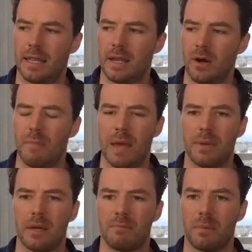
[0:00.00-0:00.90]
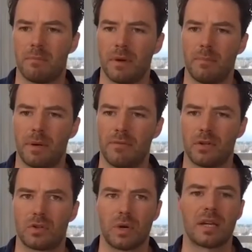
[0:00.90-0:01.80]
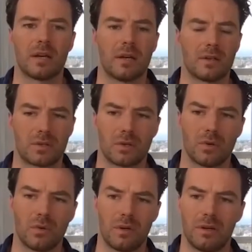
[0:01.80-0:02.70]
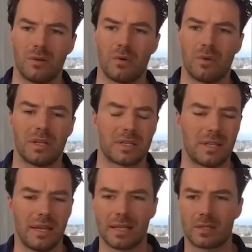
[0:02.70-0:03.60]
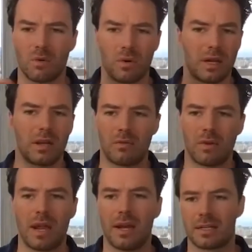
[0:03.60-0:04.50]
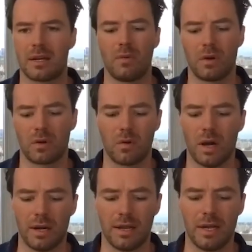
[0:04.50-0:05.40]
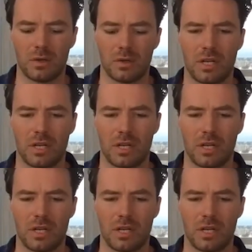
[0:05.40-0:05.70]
know, maybe a bit of a drinker too. And all these things already created someone quite interesting